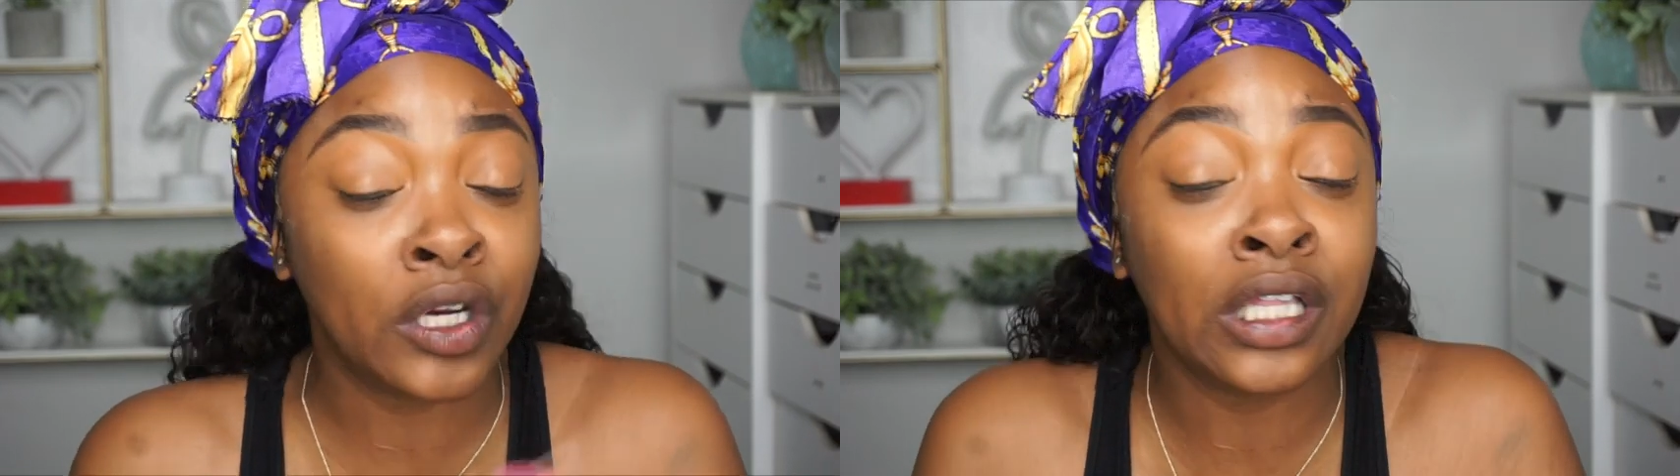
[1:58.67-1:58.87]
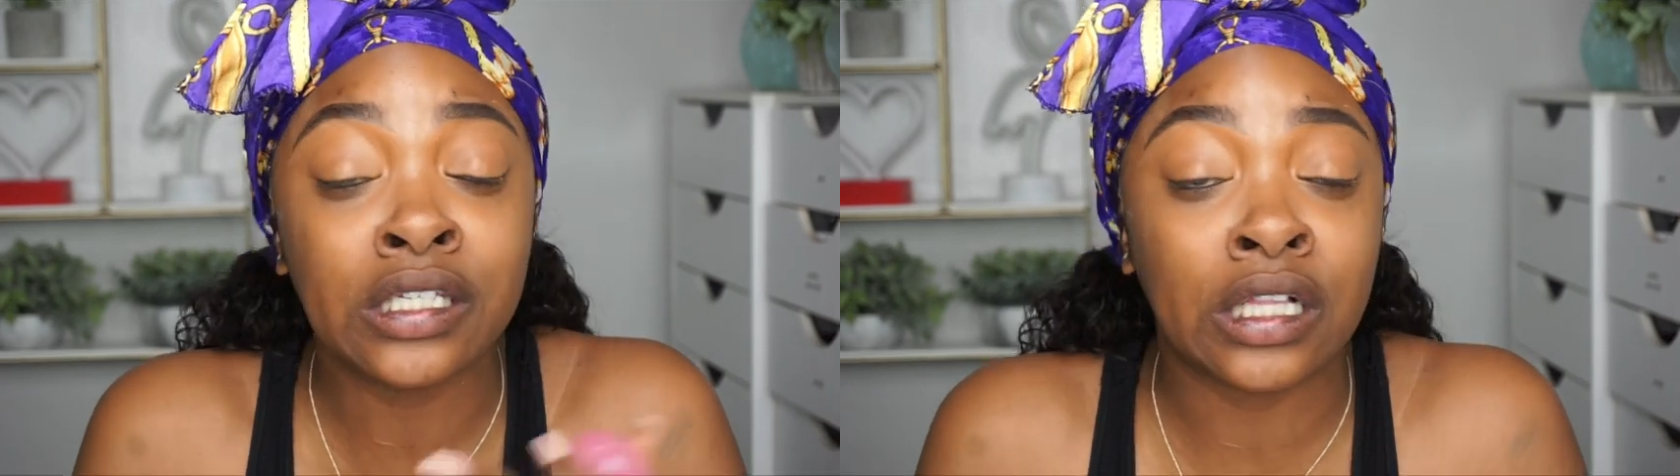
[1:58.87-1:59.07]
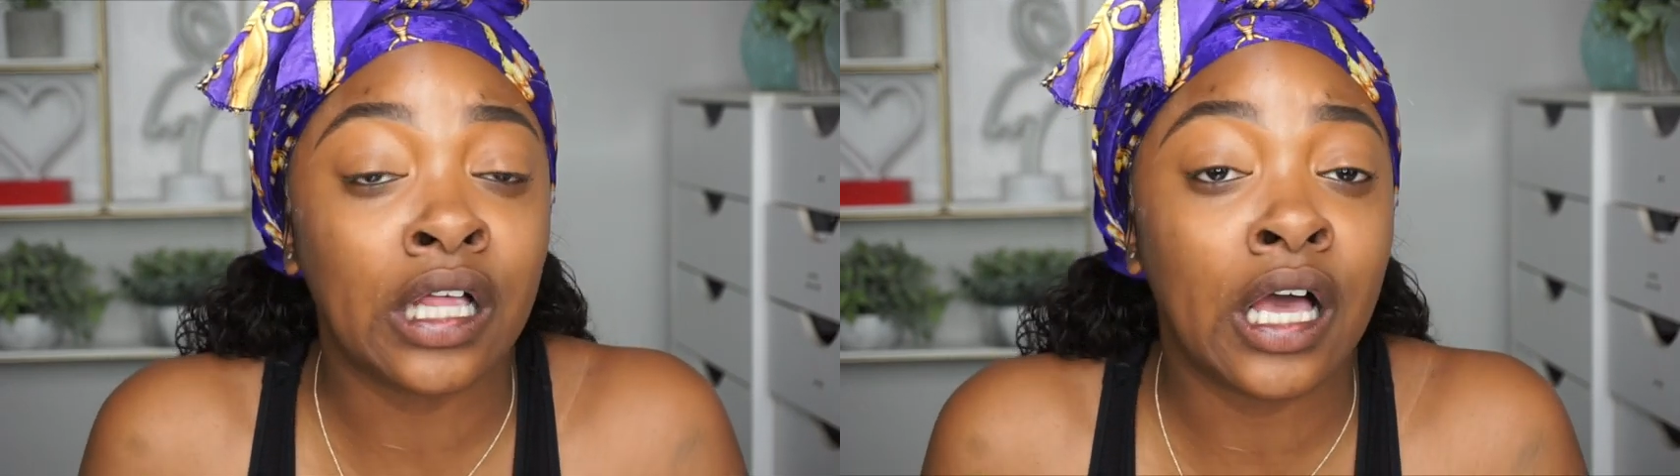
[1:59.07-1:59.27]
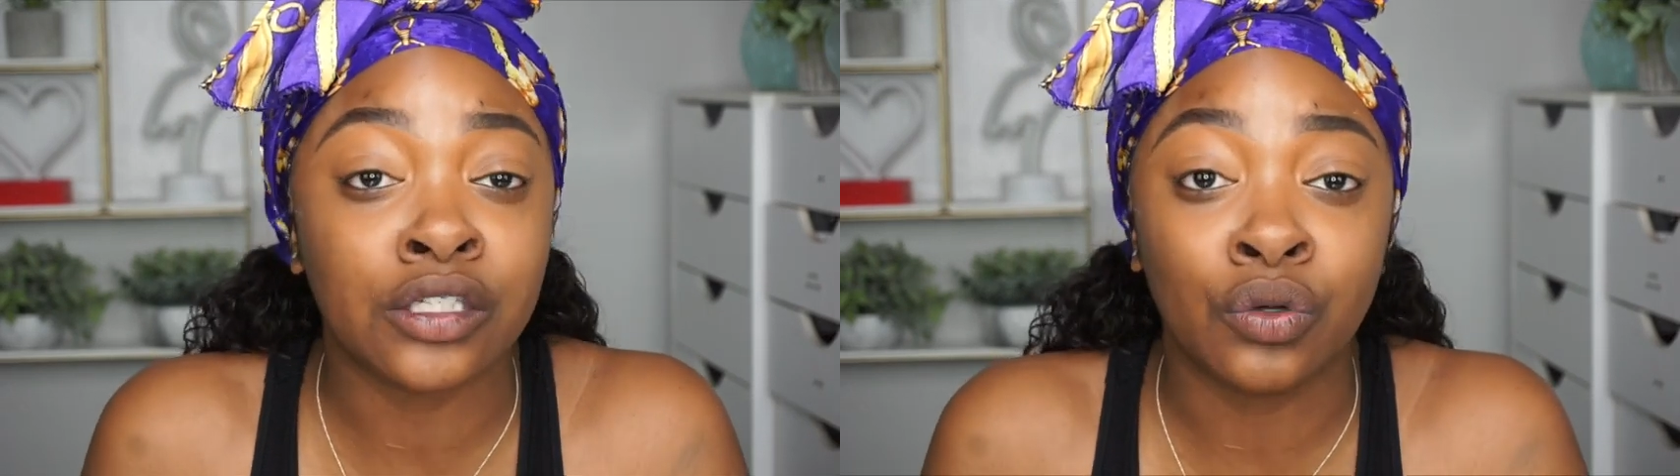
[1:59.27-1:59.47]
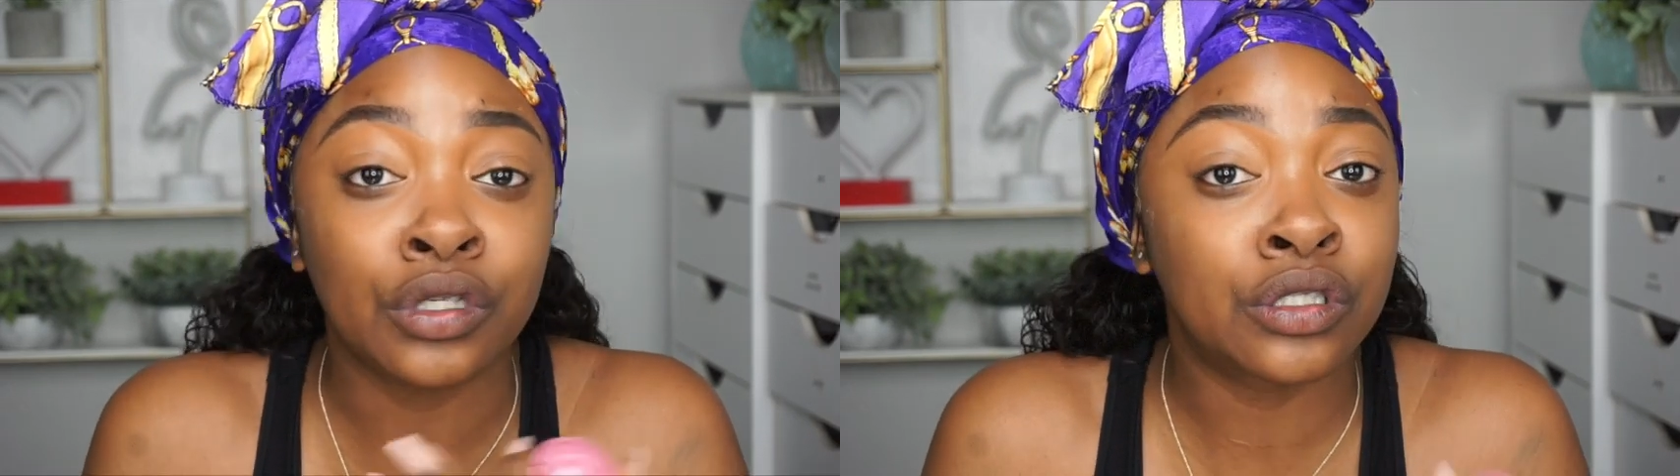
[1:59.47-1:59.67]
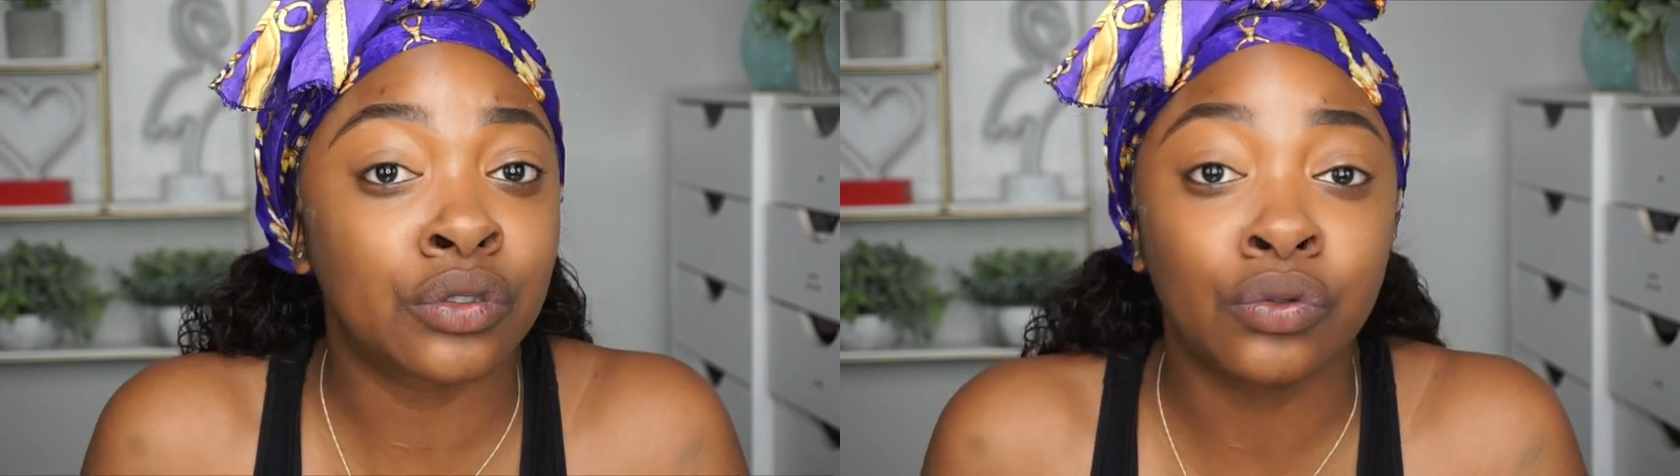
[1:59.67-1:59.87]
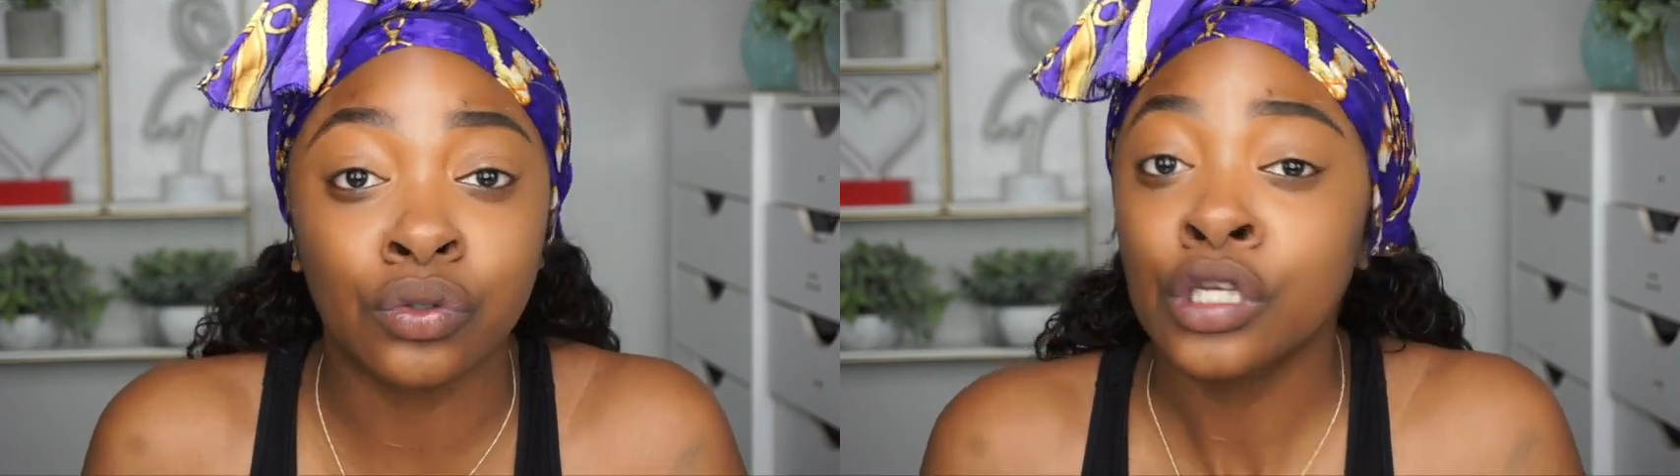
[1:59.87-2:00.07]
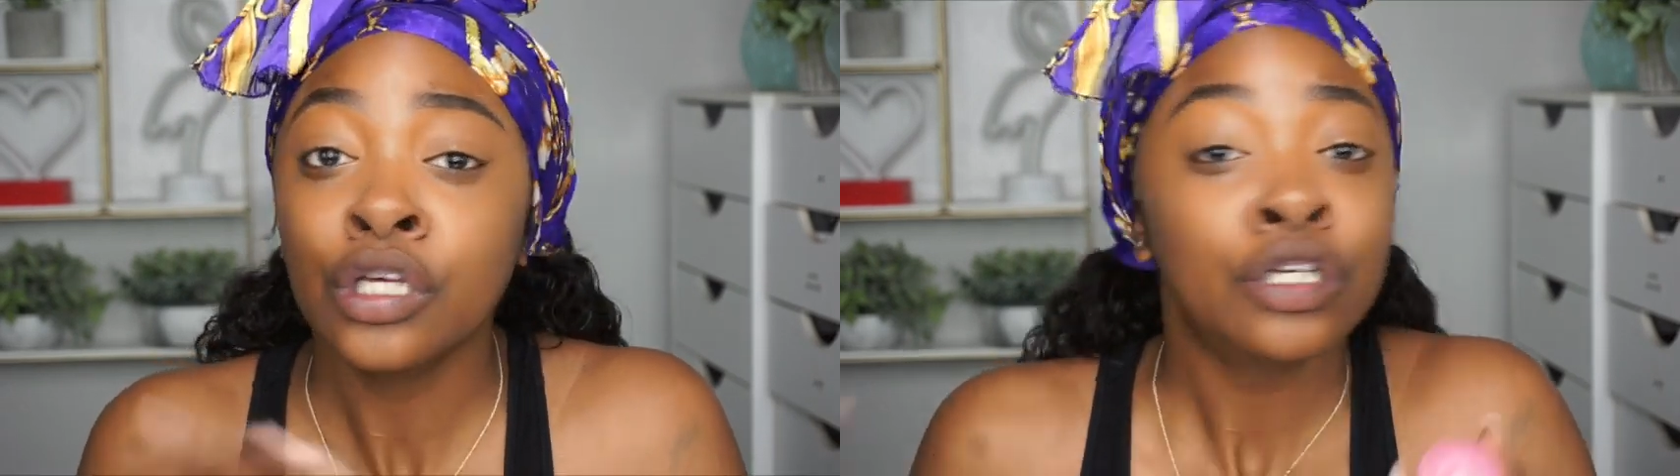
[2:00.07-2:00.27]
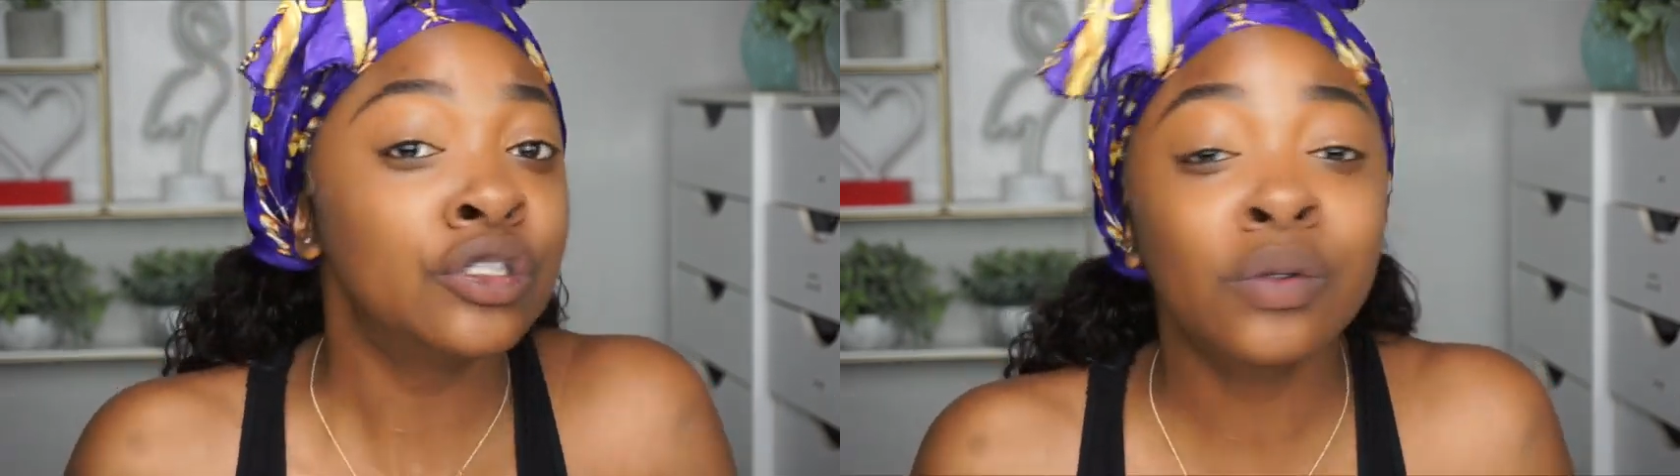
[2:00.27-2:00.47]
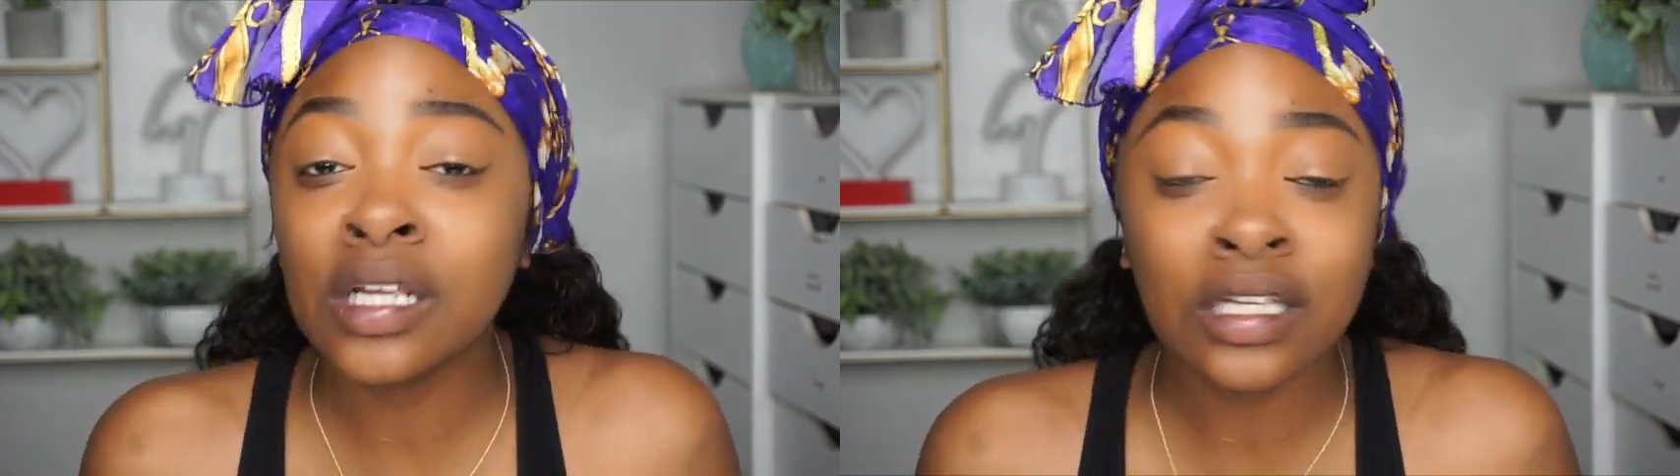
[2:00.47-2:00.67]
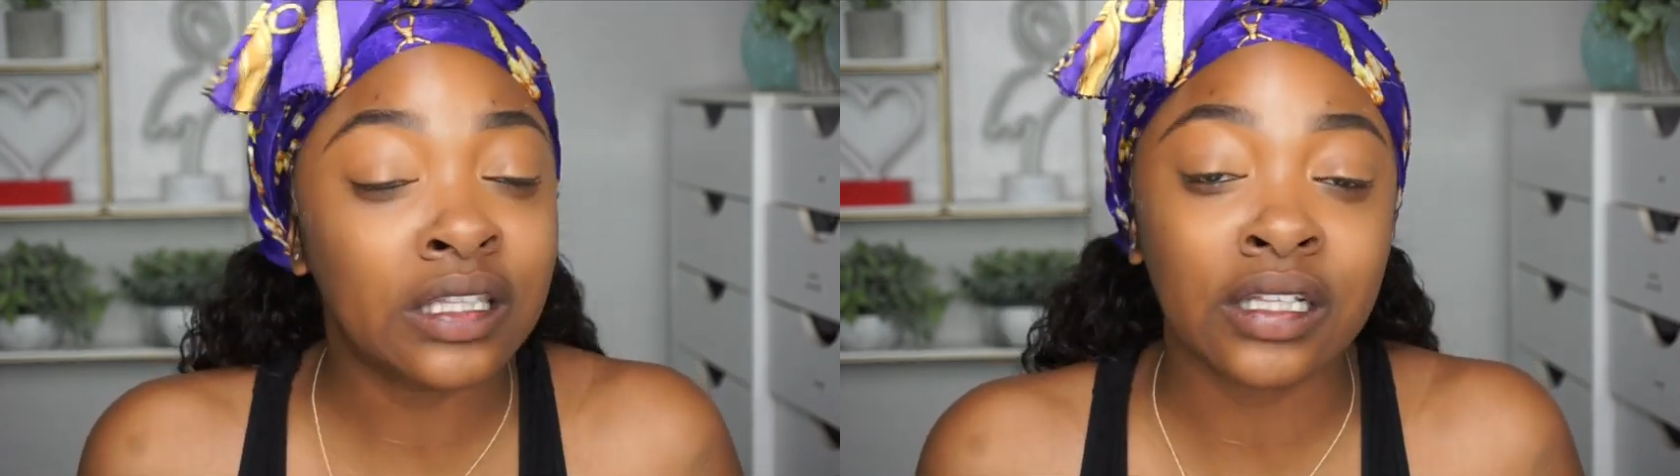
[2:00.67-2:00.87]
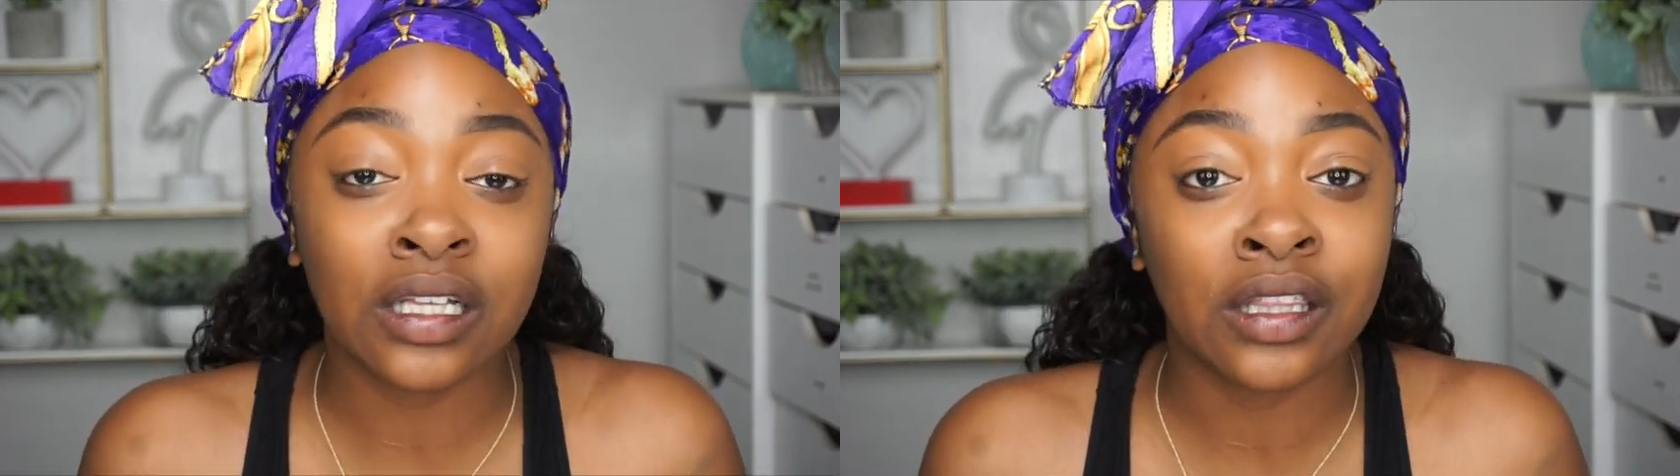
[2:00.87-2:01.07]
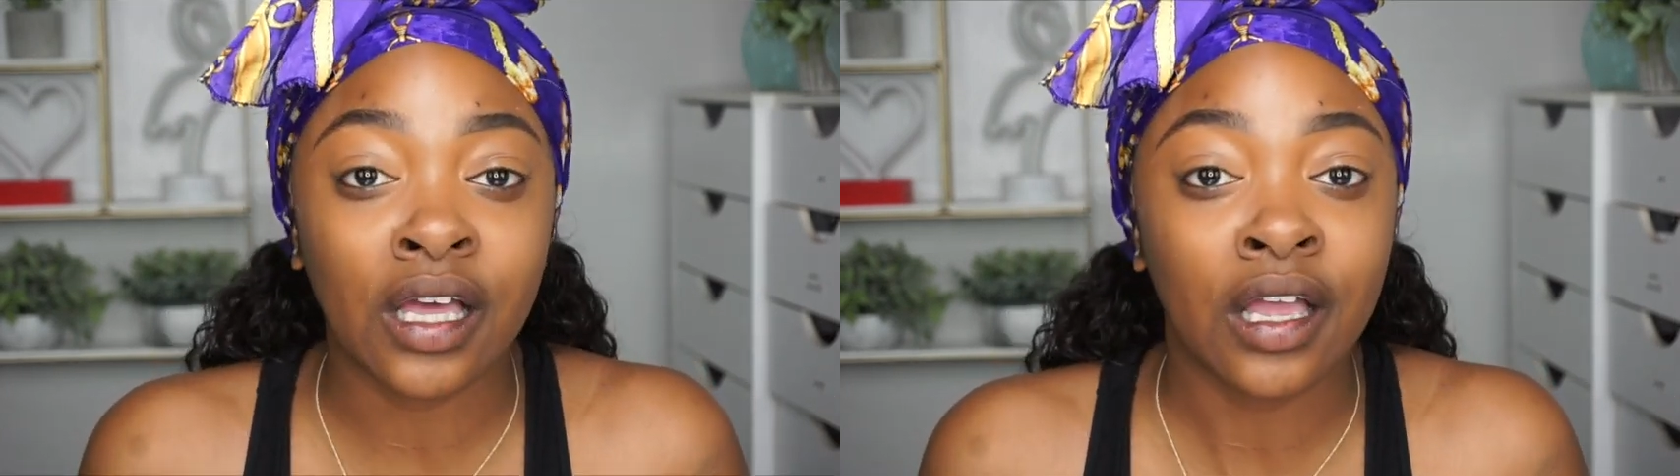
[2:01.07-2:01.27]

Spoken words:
late to class, going to school, doing anything like that.